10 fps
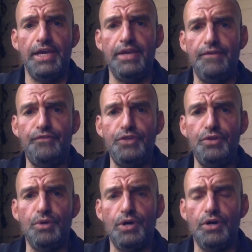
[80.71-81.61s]
If
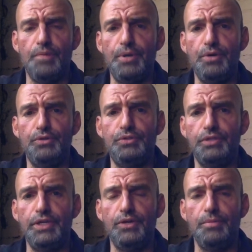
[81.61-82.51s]
you are opposed to
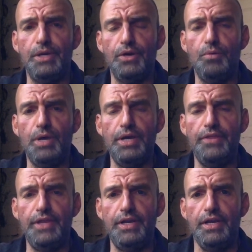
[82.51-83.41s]
legal
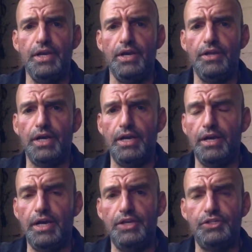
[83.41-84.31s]
marijuana, then
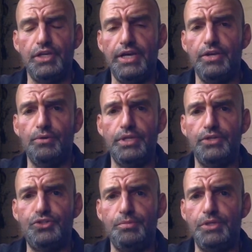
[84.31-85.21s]
I, I, can only
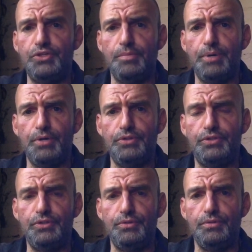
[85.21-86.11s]
assume that you're
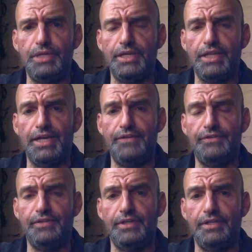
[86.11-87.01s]
opposed to
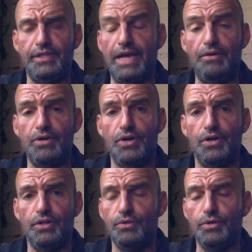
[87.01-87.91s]
legalize uh,
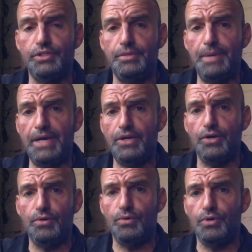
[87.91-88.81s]
alcohol or
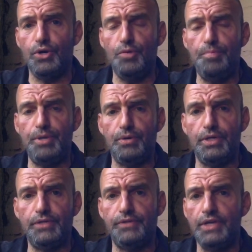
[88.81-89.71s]
tobacco or
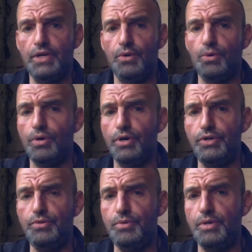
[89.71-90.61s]
opioids, or
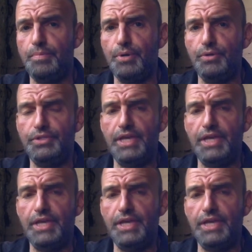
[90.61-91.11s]
you would oppose